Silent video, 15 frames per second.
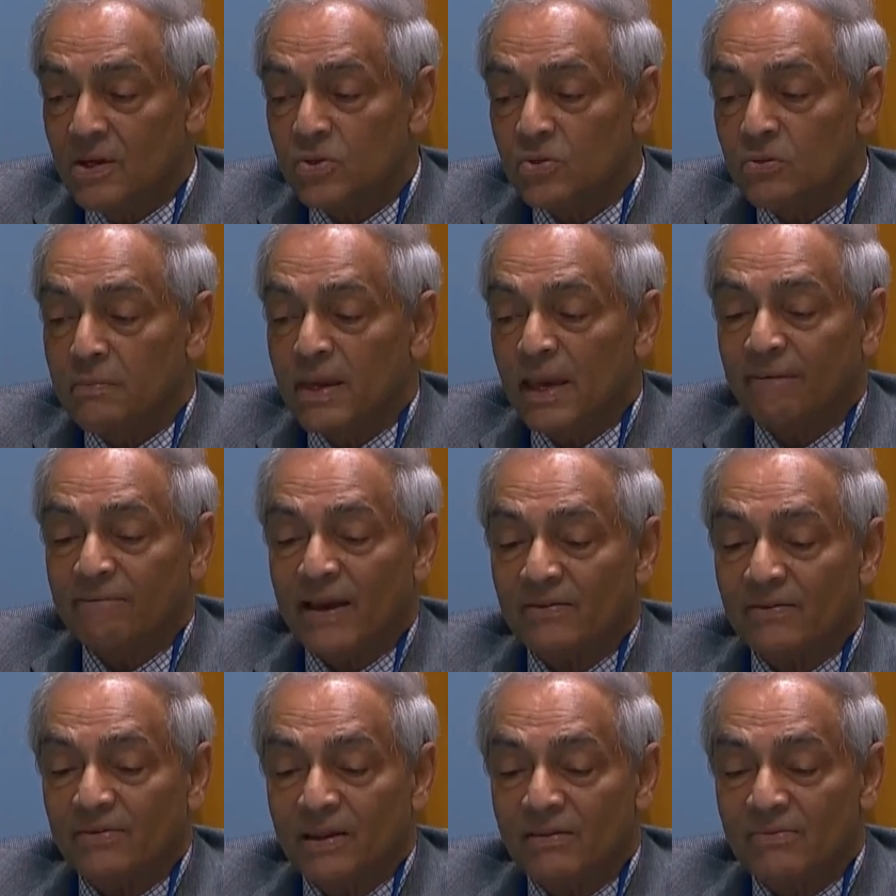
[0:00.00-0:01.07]
to make
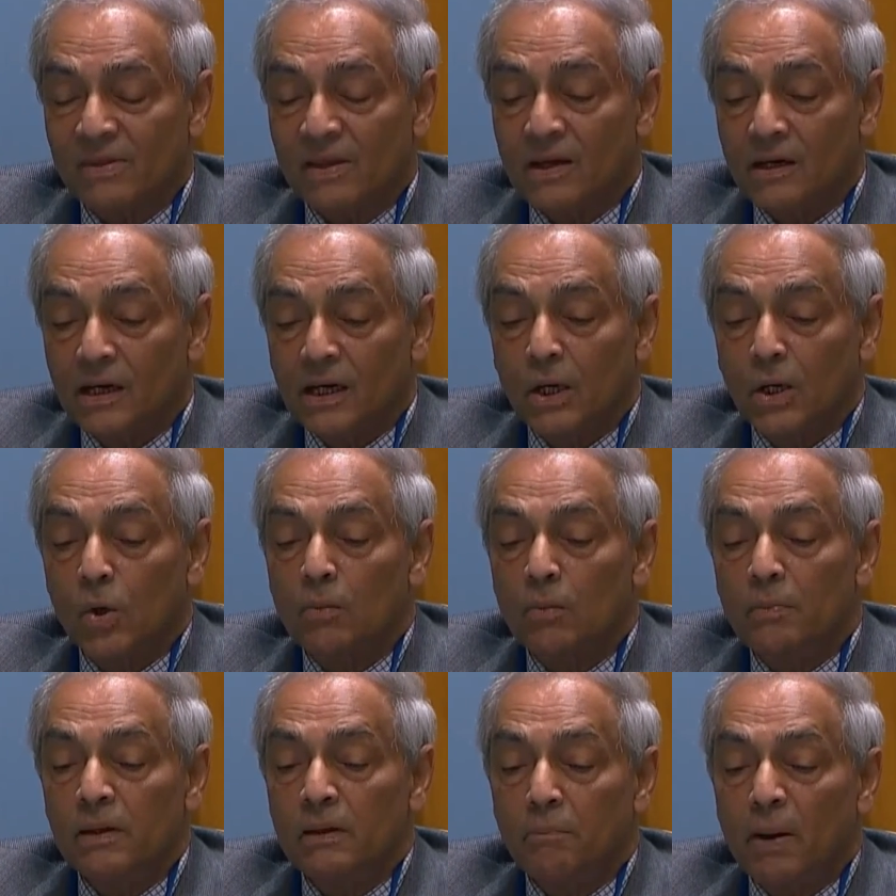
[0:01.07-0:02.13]
vaccines a
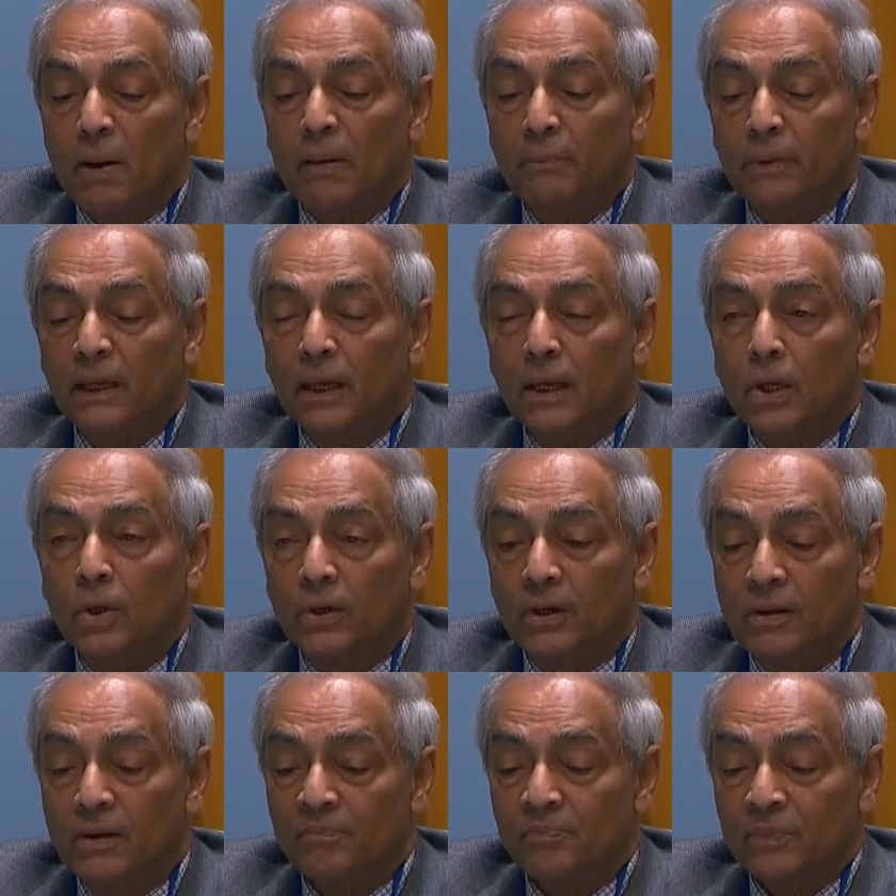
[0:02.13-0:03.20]
global public good